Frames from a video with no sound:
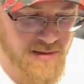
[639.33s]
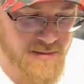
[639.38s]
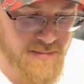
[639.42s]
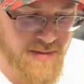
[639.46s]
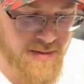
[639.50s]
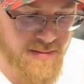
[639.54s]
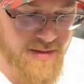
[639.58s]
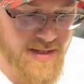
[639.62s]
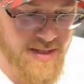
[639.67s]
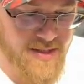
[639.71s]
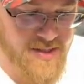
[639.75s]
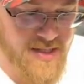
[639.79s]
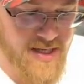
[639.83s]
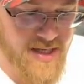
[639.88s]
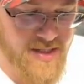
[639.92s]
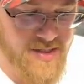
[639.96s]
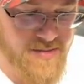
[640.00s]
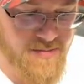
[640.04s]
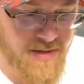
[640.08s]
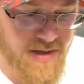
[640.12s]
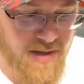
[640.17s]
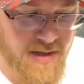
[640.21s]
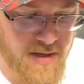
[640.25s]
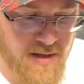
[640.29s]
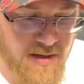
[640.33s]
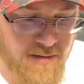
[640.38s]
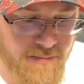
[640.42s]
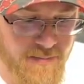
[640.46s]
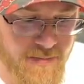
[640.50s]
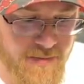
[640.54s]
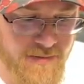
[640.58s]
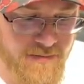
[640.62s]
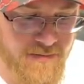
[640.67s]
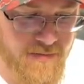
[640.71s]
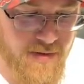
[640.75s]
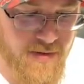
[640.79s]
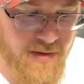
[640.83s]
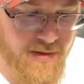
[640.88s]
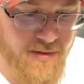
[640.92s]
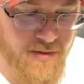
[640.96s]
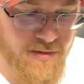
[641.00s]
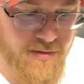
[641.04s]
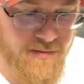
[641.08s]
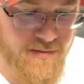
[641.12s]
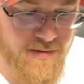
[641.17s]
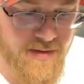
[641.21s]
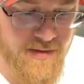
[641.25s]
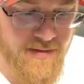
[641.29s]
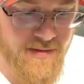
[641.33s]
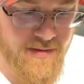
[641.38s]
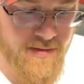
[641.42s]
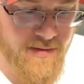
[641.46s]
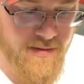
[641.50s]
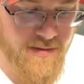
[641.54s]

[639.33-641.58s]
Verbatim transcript: Maybe that's Espeon. Oh, they're falling over.